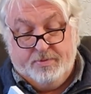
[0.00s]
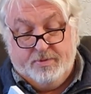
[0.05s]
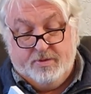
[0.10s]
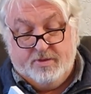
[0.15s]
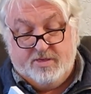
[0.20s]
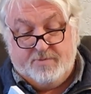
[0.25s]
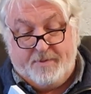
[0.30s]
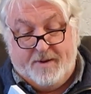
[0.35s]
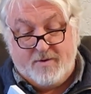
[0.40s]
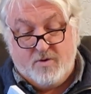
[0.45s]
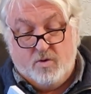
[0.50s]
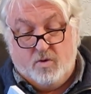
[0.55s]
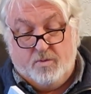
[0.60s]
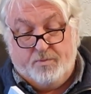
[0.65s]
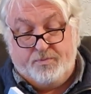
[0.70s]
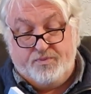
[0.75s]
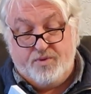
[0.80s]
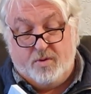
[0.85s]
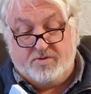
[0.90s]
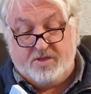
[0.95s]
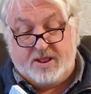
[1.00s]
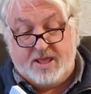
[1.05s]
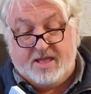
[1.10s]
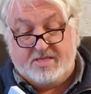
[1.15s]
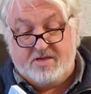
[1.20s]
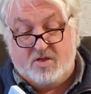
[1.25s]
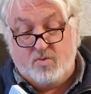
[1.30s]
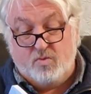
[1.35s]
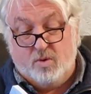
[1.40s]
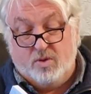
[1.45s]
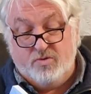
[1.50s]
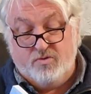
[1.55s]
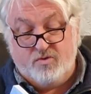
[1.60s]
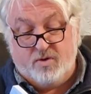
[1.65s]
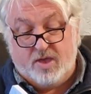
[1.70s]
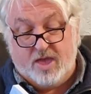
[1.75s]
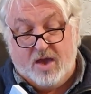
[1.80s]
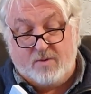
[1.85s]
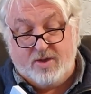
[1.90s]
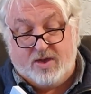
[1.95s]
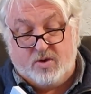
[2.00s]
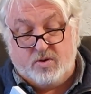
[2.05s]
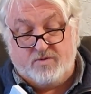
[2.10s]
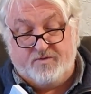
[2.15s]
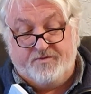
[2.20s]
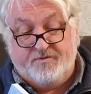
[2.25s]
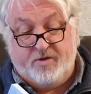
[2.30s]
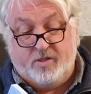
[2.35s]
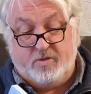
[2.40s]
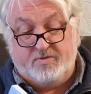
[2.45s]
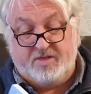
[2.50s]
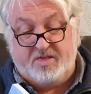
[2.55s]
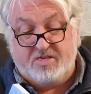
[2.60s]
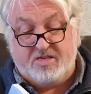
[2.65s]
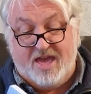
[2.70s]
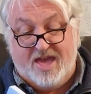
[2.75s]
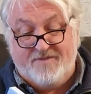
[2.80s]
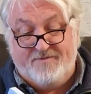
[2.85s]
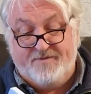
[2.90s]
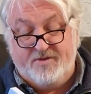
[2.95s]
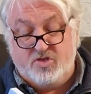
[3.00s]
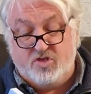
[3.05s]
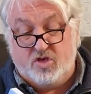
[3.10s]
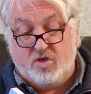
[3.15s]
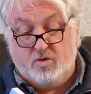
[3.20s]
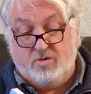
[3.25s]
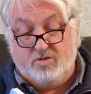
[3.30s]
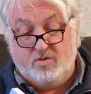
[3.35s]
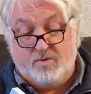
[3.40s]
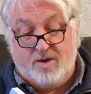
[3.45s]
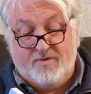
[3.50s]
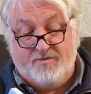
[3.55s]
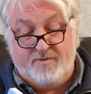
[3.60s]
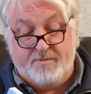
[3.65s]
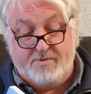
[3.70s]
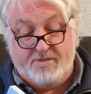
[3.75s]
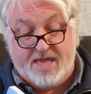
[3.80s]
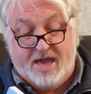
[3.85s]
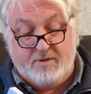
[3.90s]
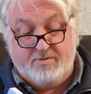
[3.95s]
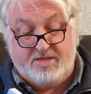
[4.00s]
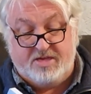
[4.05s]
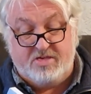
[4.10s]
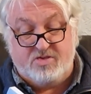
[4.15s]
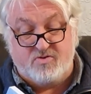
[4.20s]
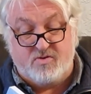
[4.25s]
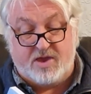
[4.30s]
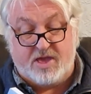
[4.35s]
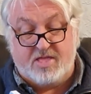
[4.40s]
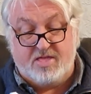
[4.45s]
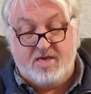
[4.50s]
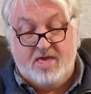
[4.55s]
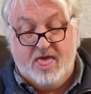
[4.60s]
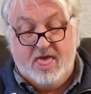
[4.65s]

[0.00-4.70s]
Sparrowhawk prodded at it, wondering how he could have followed this effigy all the way from Doughty Street.